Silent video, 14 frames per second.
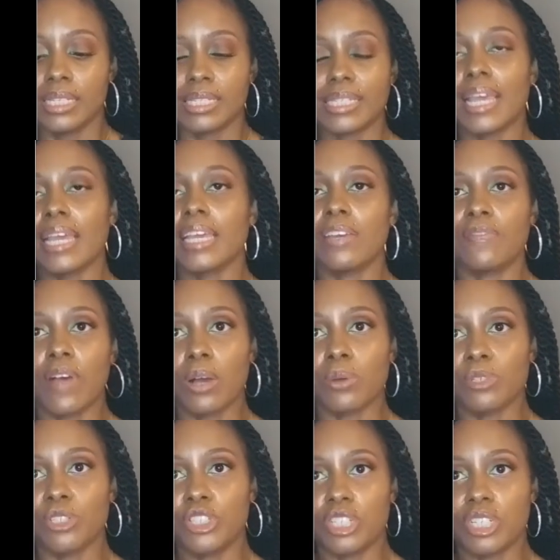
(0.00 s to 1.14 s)
say if
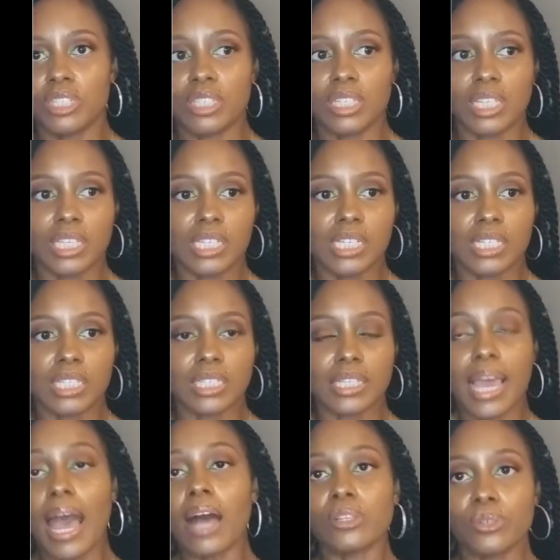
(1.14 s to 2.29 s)
I was just eating
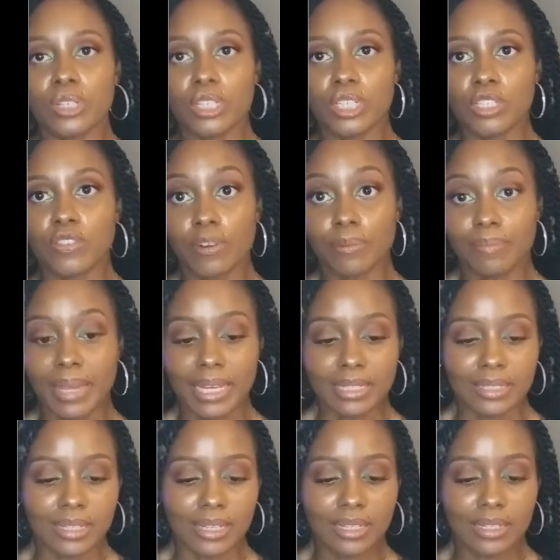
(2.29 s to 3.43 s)
calories for
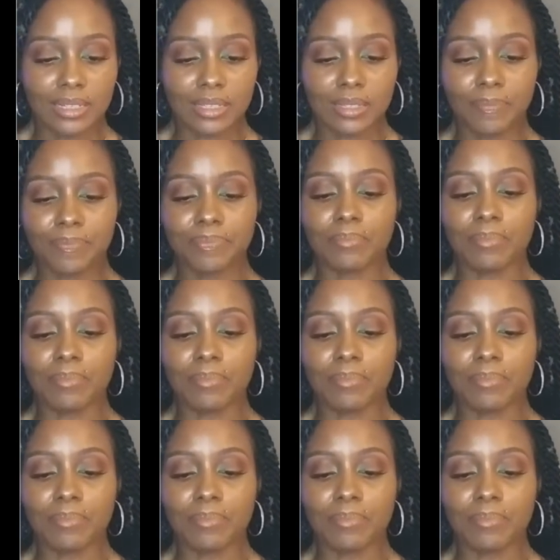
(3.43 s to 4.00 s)
maintenance,